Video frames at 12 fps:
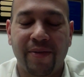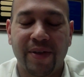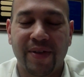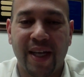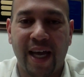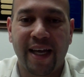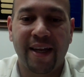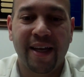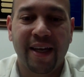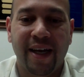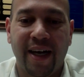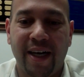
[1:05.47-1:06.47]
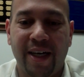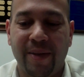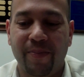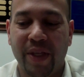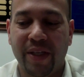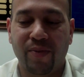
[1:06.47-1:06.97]
Is
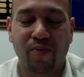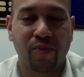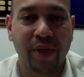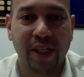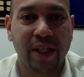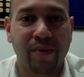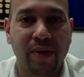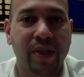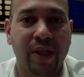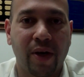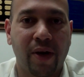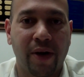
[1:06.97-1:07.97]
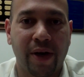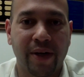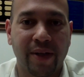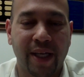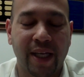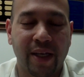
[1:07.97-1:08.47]
really
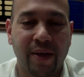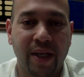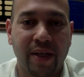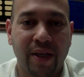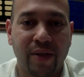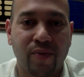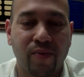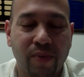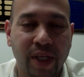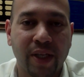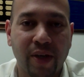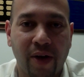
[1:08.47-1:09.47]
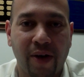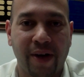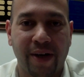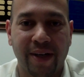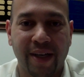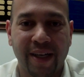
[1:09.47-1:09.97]
hard. Like it's really
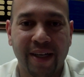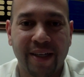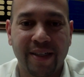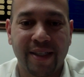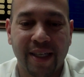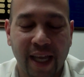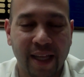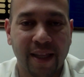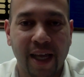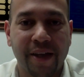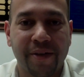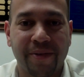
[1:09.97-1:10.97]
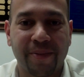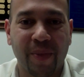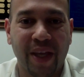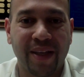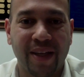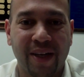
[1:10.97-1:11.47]
hard to get life,
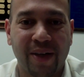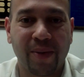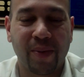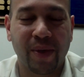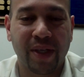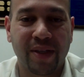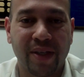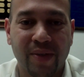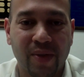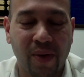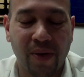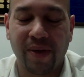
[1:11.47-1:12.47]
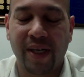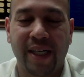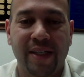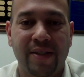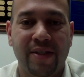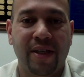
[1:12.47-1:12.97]
there's all
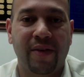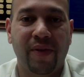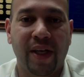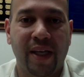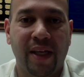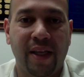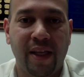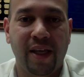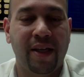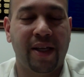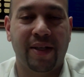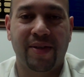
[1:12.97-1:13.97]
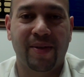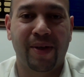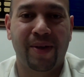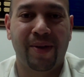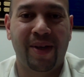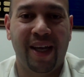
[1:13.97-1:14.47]
kinds of stuff that can kill us,
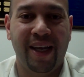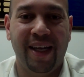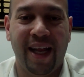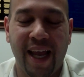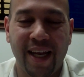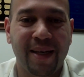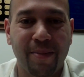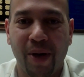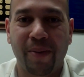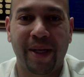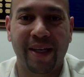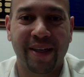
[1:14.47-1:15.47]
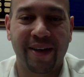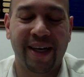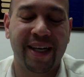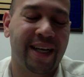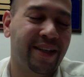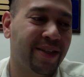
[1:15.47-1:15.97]
okay, at any moment, all
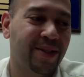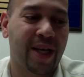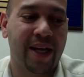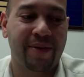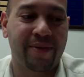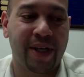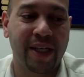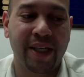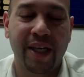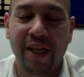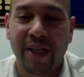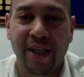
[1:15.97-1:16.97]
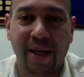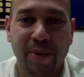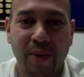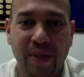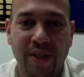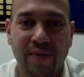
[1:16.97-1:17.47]
right? And it's kind of funny that I'm
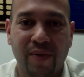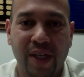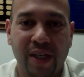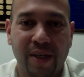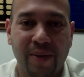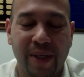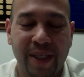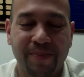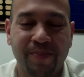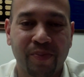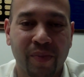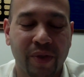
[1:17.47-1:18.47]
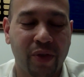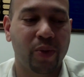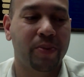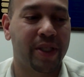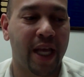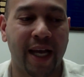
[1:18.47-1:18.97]
doing this video on
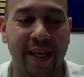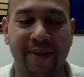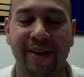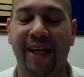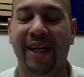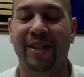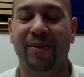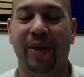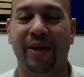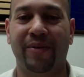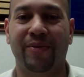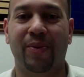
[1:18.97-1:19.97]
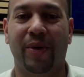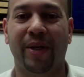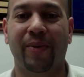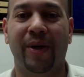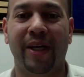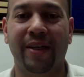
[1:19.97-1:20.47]
Doomsday, okay,
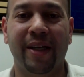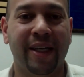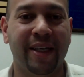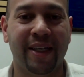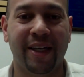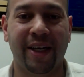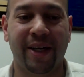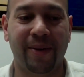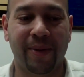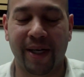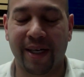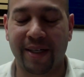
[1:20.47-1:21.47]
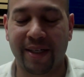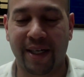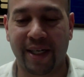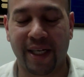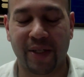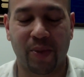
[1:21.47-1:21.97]
12/21, where
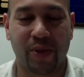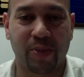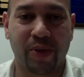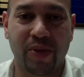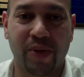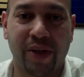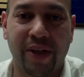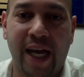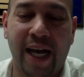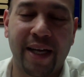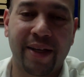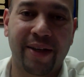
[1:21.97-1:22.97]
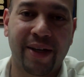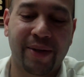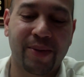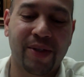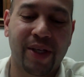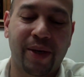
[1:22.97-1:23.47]
I guess we're supposed to all die,
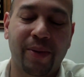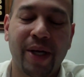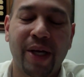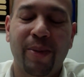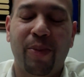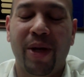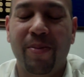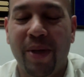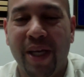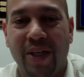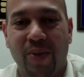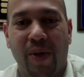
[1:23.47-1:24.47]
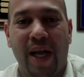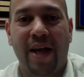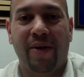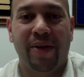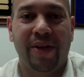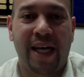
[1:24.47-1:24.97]
So point being is we're
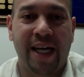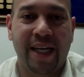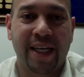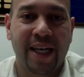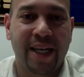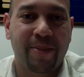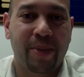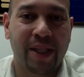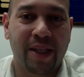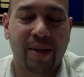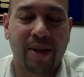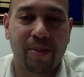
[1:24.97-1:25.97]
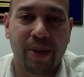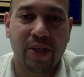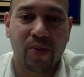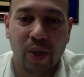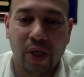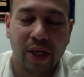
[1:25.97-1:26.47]
not all dying, but the point
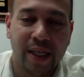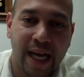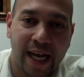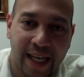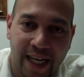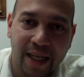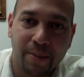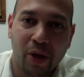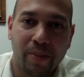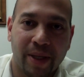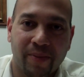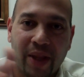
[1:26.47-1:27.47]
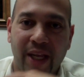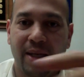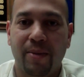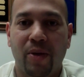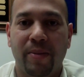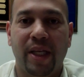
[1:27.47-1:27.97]
is we could die at any moment. Any
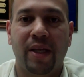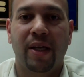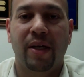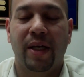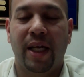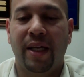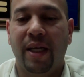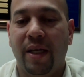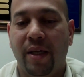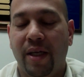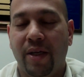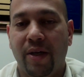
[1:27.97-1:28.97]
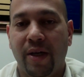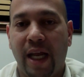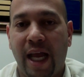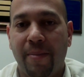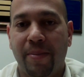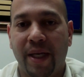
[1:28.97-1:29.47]
moment it could
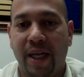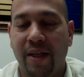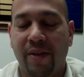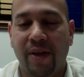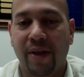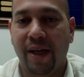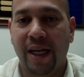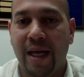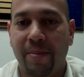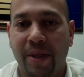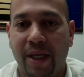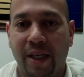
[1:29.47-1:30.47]
happen. Anything could happen.